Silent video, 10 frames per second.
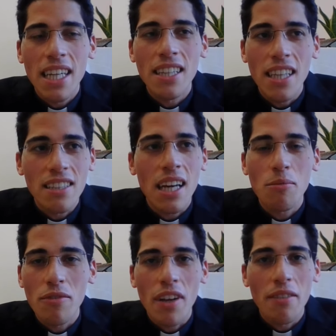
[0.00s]
In the exam
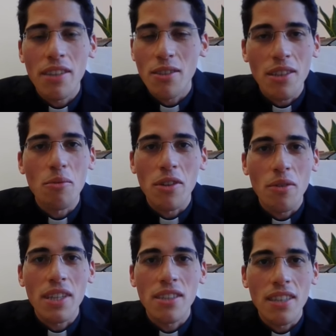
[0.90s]
of life, there's only one
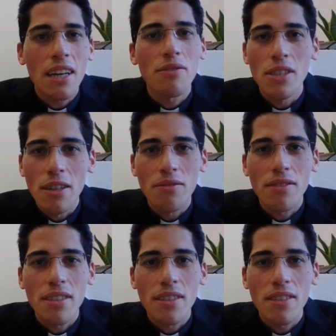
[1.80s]
question: have you loved?